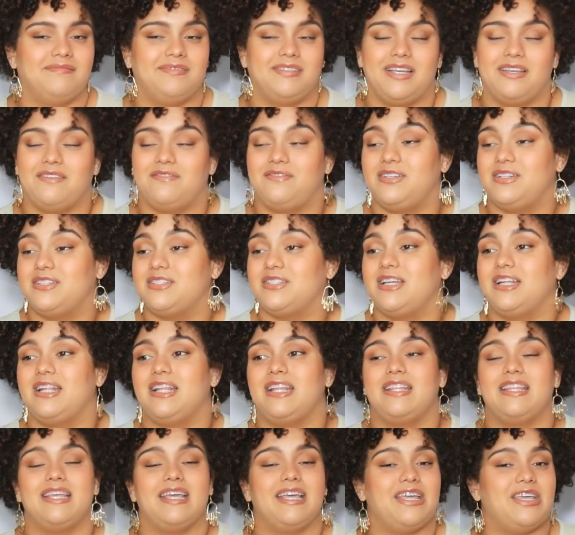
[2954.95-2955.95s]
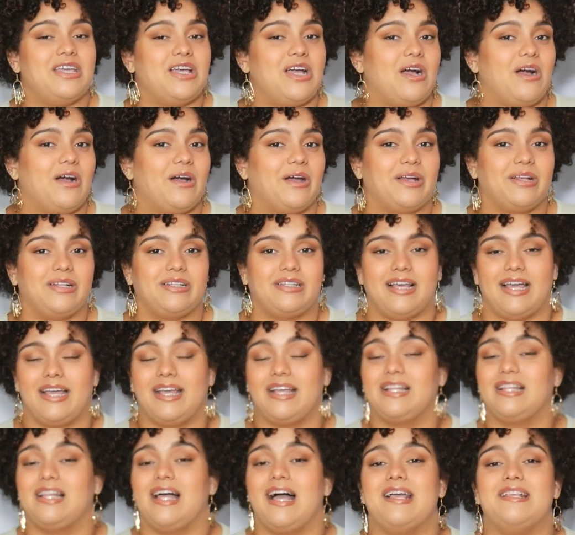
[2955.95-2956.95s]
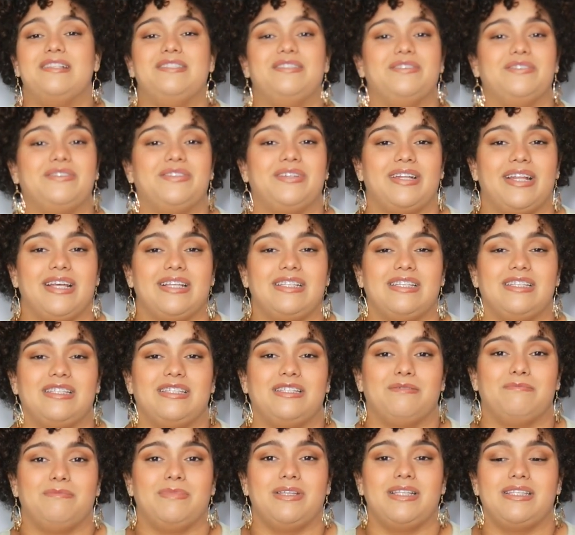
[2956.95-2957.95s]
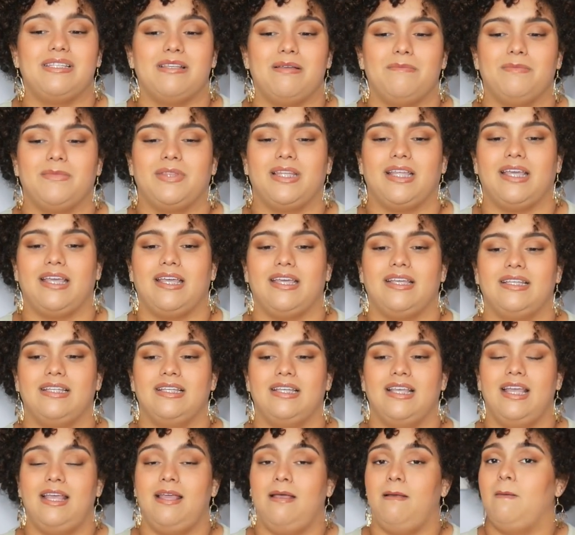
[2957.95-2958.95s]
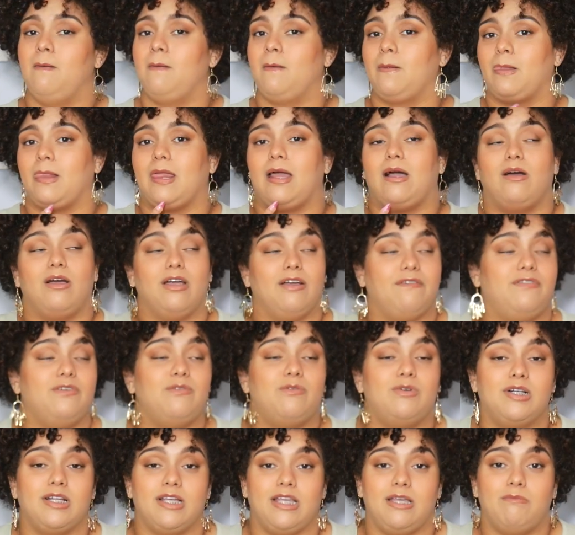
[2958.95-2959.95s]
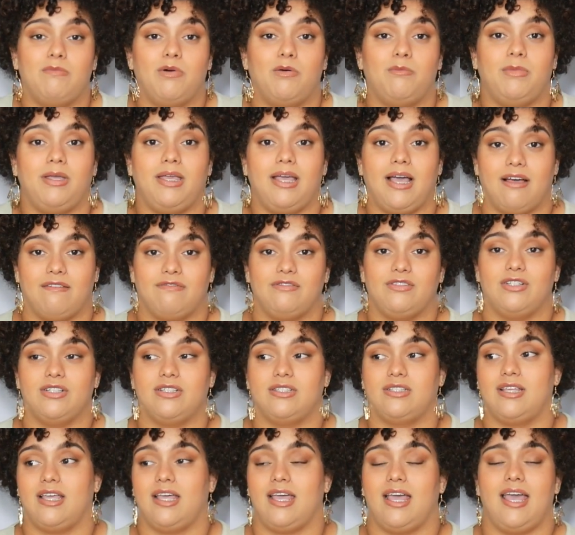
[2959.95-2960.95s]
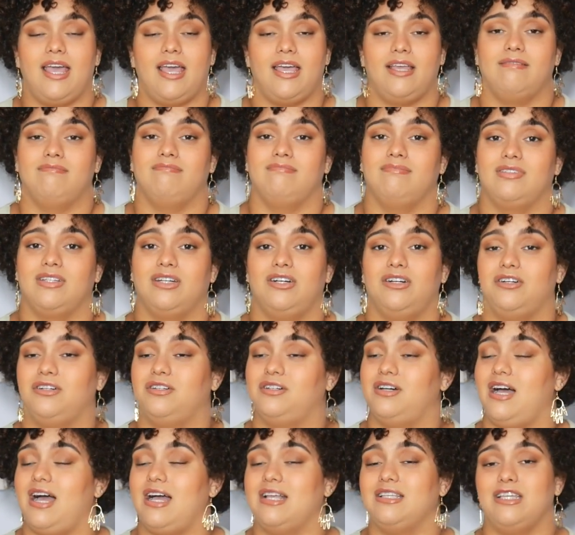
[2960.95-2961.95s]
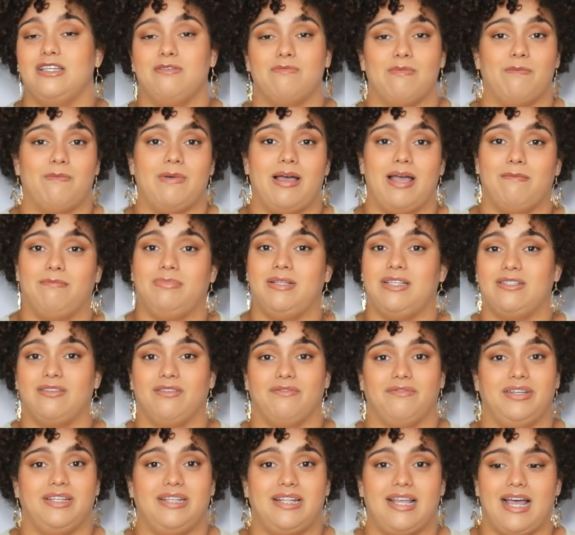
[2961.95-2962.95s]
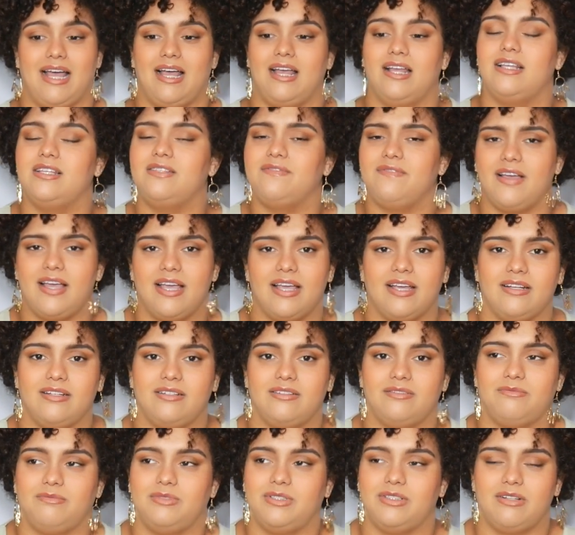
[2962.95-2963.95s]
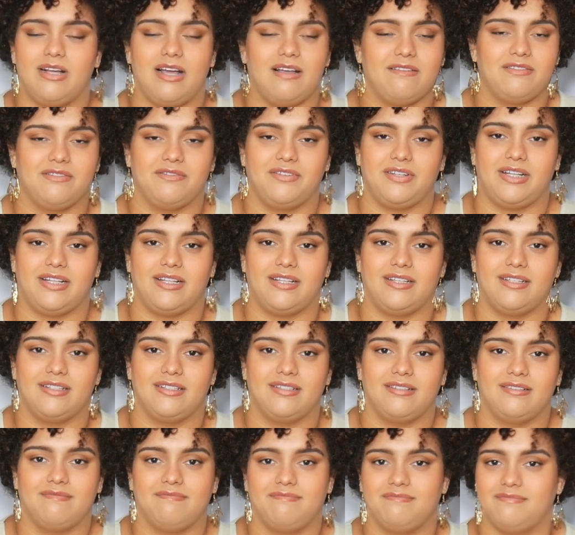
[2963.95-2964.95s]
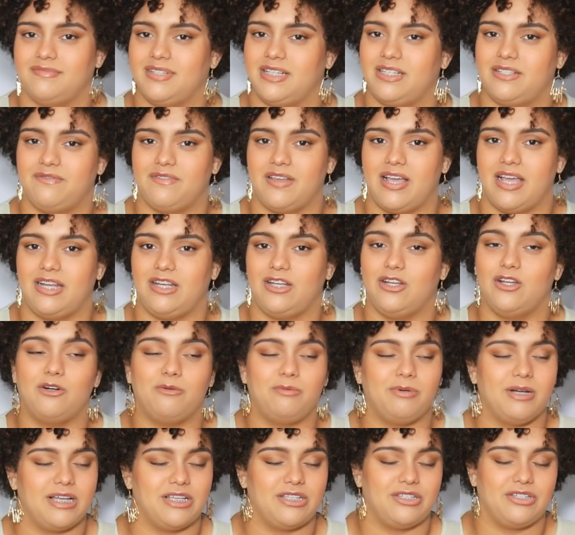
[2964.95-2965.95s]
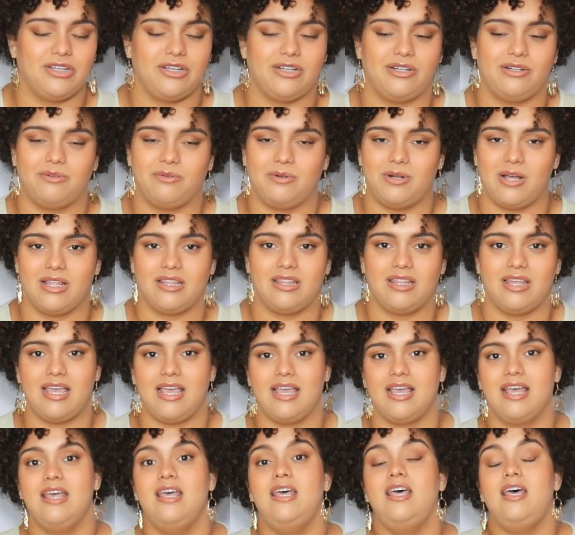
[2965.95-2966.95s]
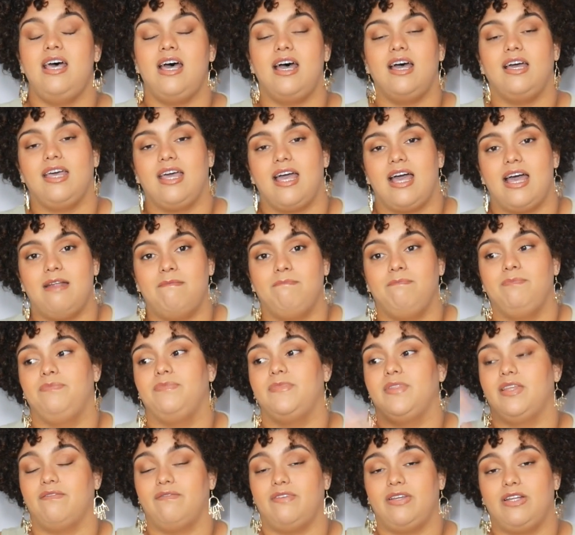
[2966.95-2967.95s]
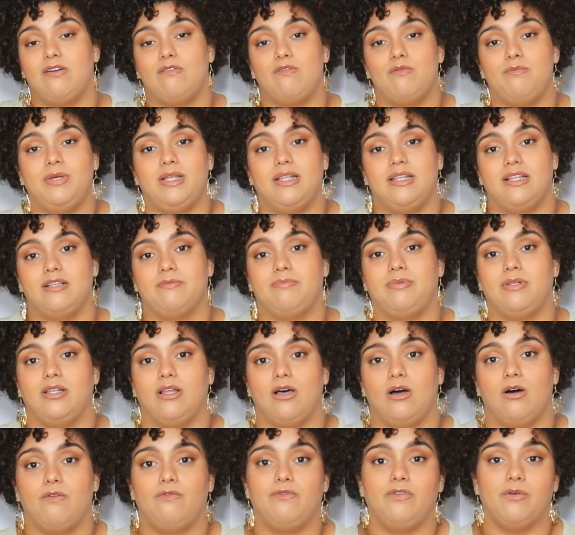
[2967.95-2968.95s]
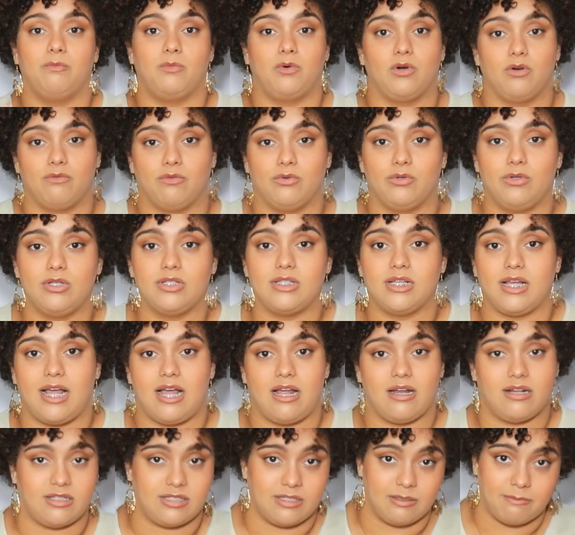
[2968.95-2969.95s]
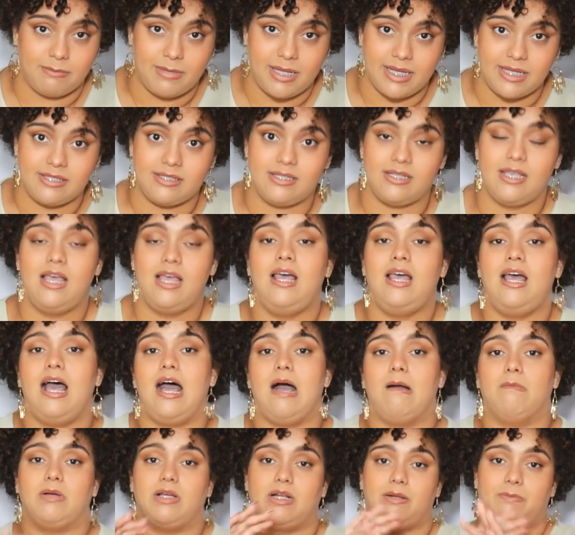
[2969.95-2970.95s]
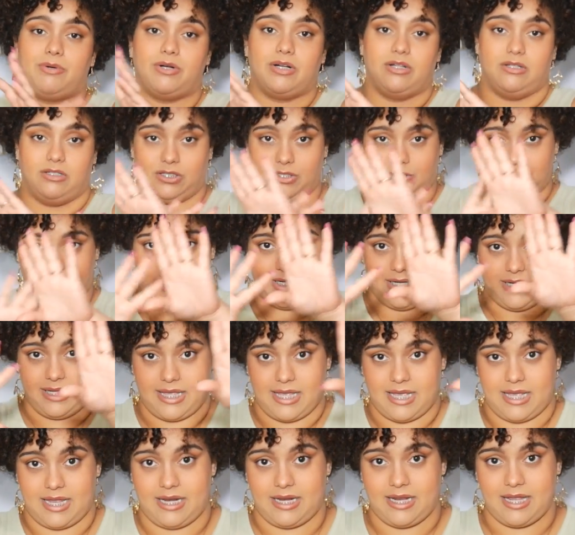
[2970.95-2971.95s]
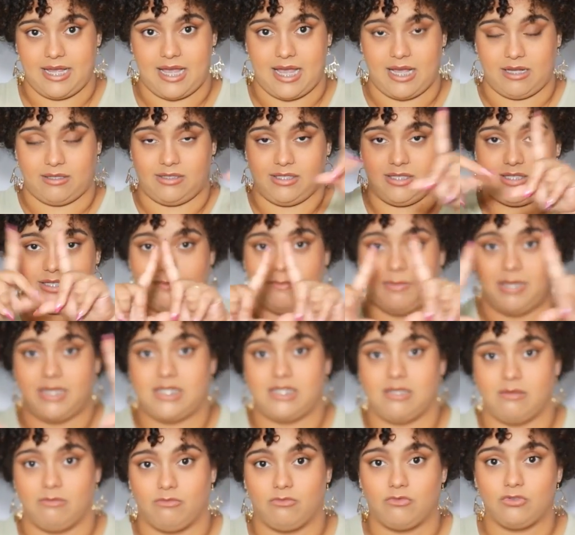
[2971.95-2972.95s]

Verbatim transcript: if there's anything in your heart that inclines you today to submit something, or if you want to email me after and say, hey, girl, I changed my mind, please don't read that. It's fine. We don't have to read it. It's fine. No pressure, no nothing. Again, the video will be linked below for more rules on how to submit. I'm going to put on the screen again how to submit some